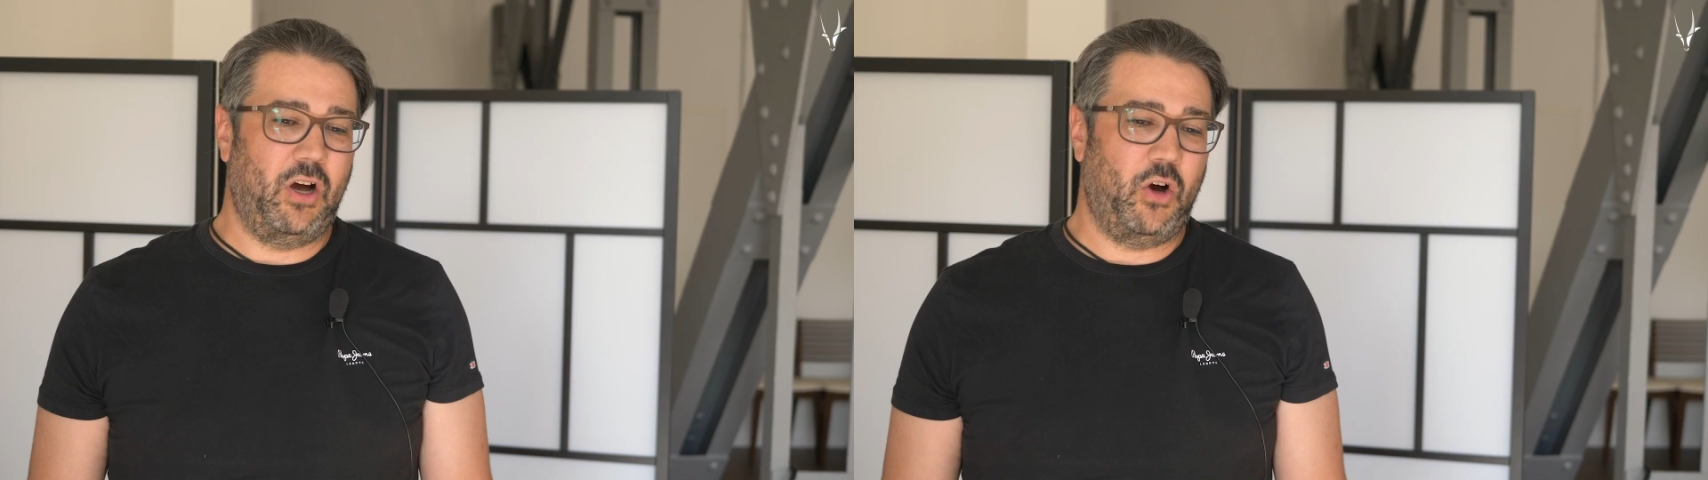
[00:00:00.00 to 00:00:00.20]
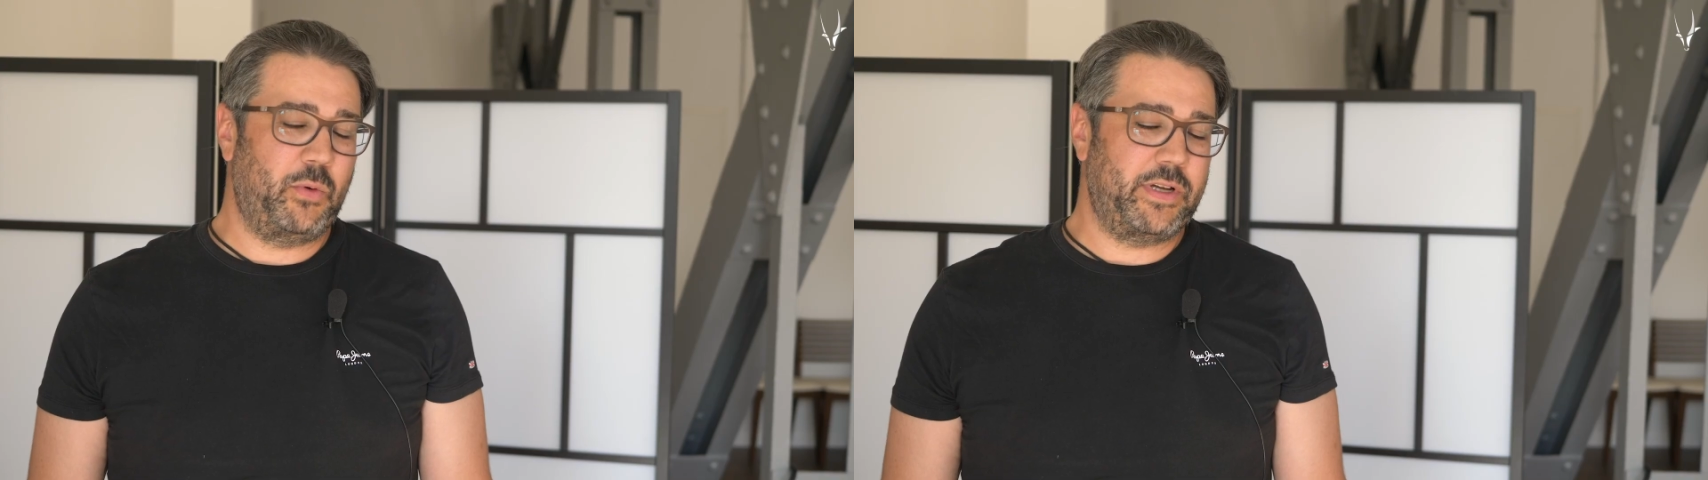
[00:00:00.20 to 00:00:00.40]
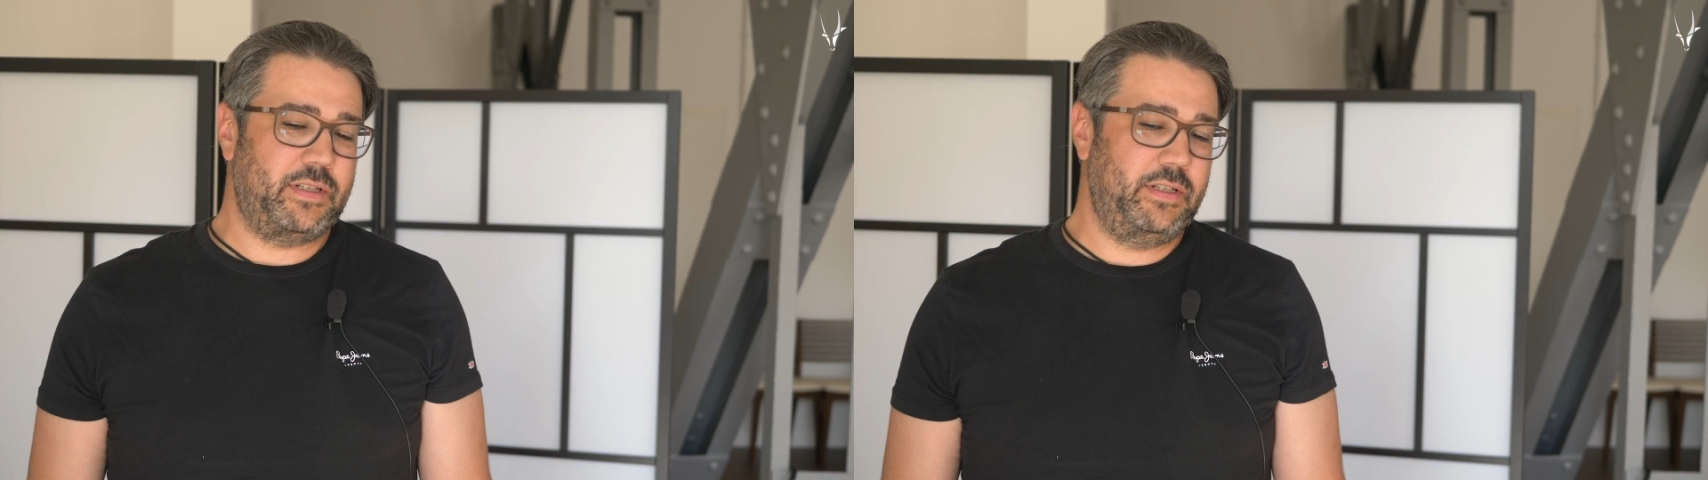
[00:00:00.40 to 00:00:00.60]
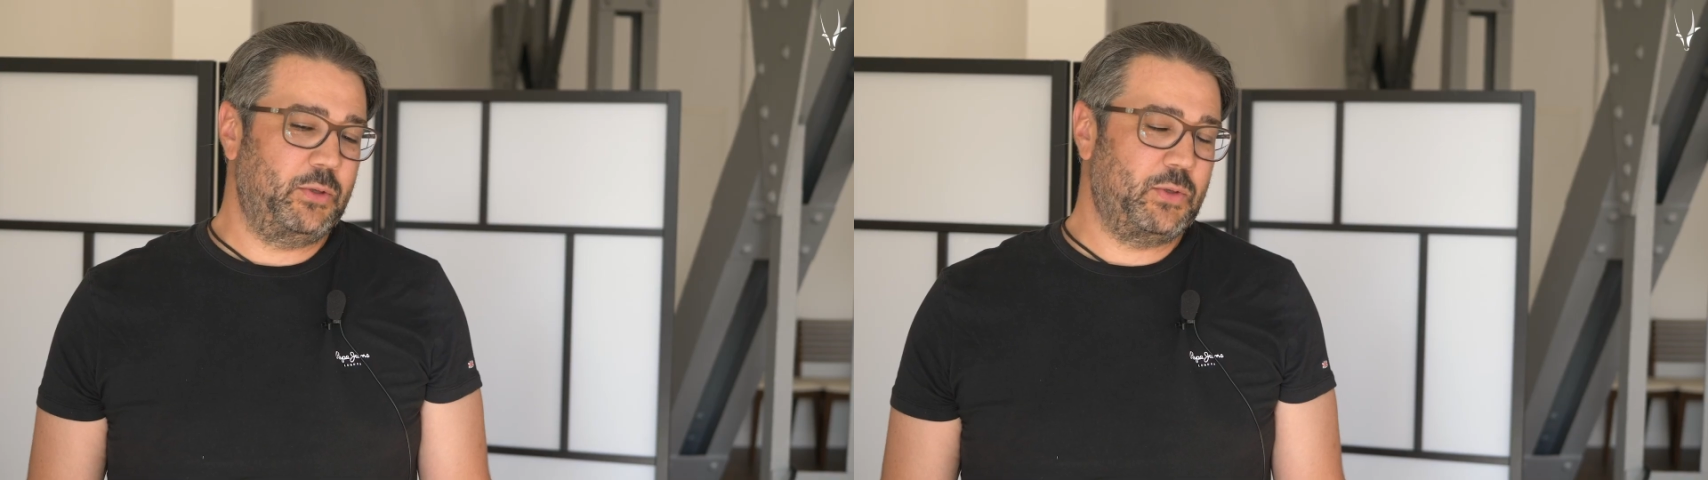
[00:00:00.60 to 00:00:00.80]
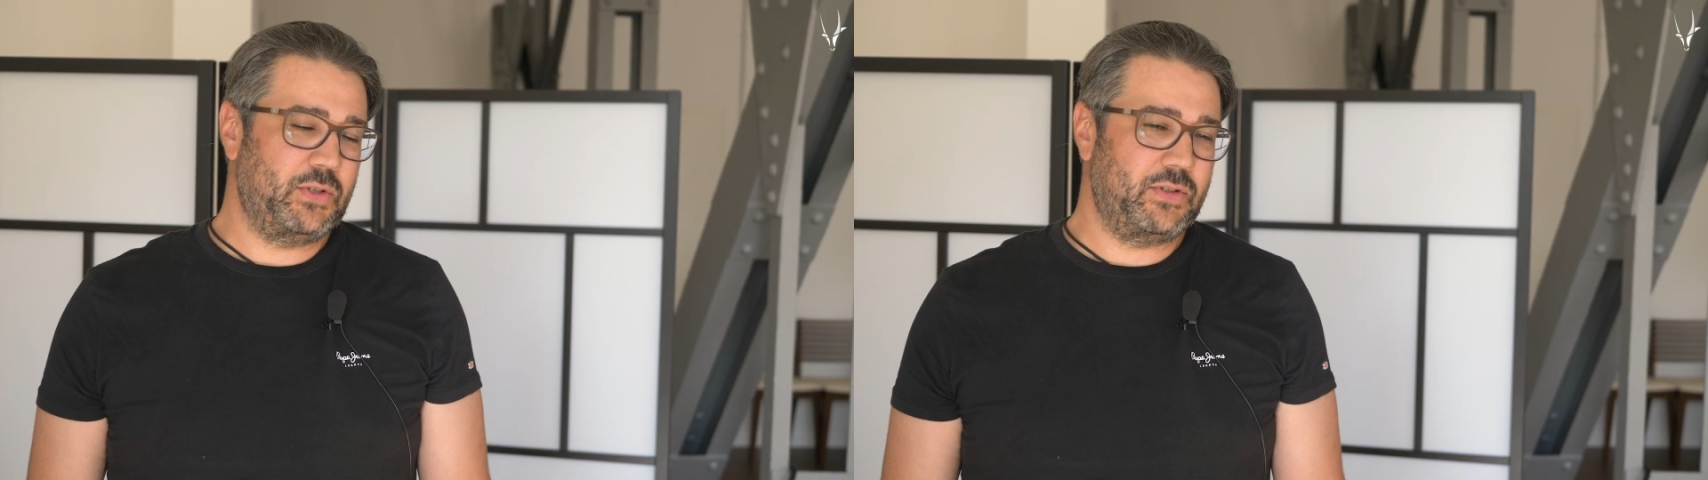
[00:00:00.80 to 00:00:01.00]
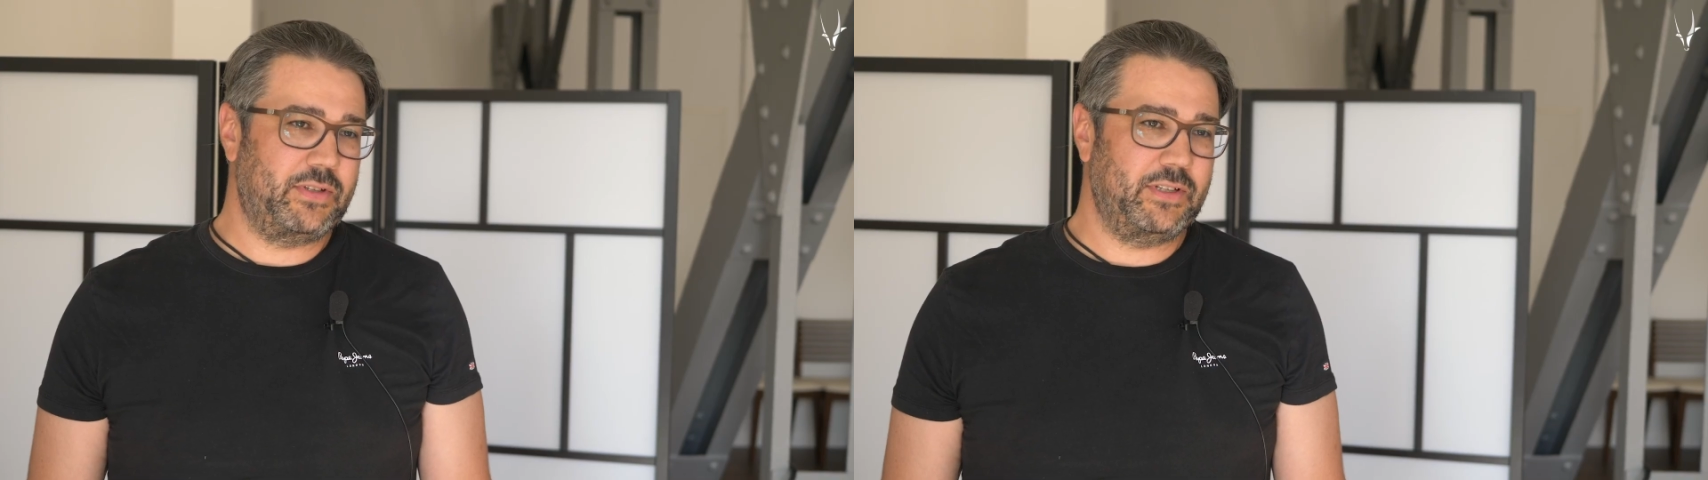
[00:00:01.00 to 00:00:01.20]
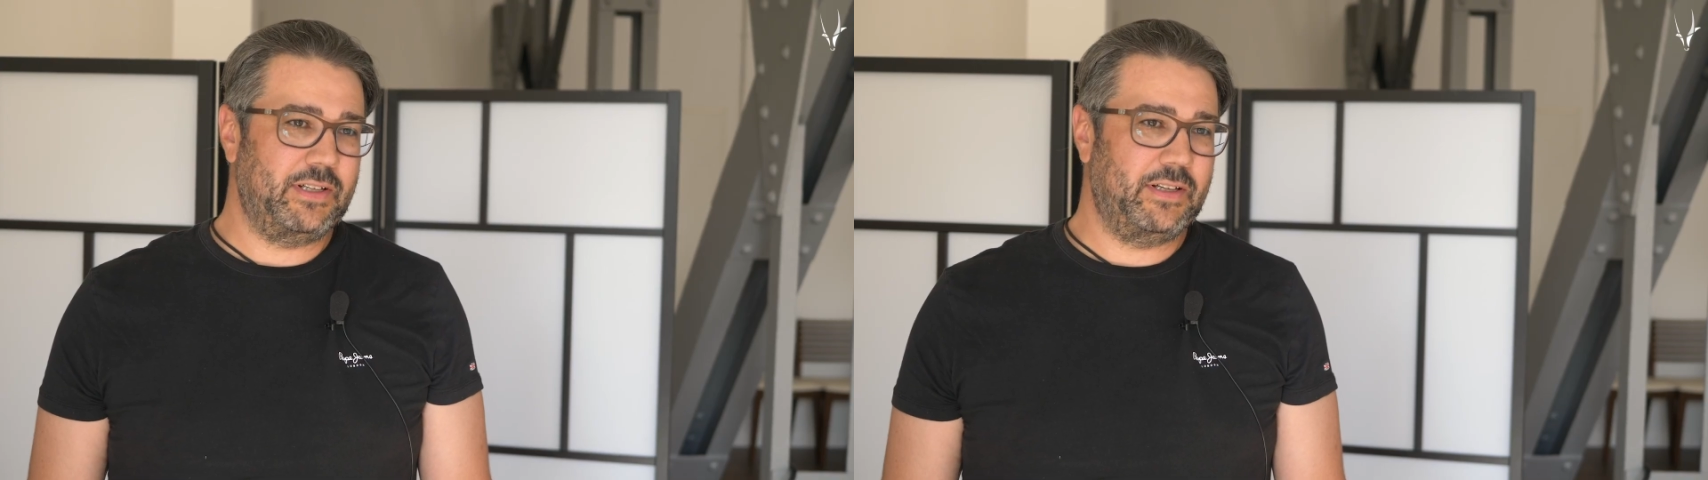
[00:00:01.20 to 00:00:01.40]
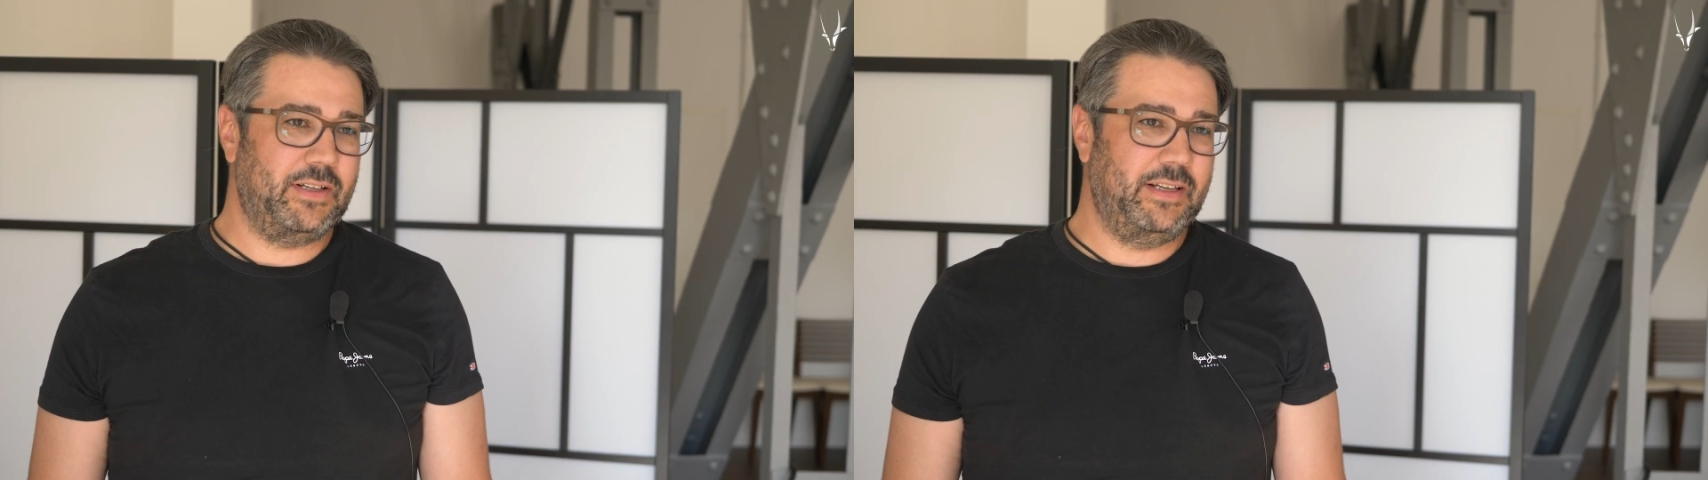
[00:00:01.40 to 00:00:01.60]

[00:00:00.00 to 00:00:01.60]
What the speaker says: always use the